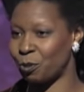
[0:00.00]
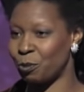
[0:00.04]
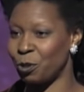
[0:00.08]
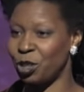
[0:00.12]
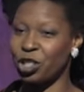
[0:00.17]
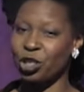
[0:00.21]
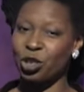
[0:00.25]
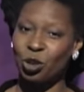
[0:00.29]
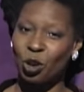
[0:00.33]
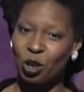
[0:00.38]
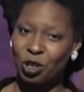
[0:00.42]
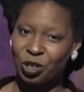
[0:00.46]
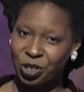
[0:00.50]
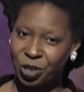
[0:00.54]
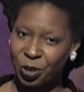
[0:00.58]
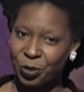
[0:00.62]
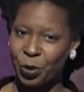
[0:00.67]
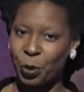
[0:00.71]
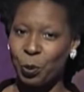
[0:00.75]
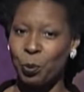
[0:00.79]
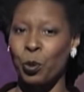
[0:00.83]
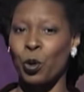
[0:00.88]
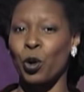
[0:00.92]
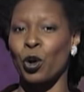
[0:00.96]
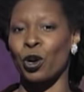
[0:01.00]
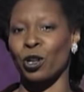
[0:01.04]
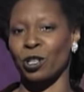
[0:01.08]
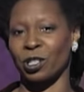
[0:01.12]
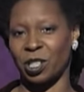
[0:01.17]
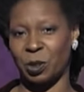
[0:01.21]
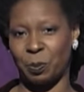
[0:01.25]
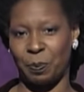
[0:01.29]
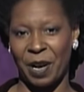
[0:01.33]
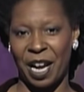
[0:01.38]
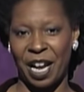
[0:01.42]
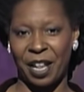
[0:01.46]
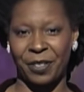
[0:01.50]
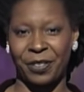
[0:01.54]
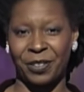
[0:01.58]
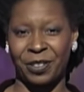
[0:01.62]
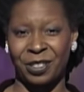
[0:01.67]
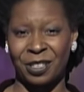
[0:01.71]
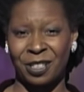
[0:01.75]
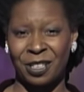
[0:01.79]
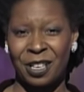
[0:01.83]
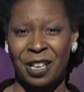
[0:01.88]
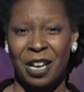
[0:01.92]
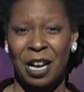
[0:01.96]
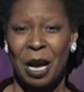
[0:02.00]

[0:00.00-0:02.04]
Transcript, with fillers: which is also the world's best.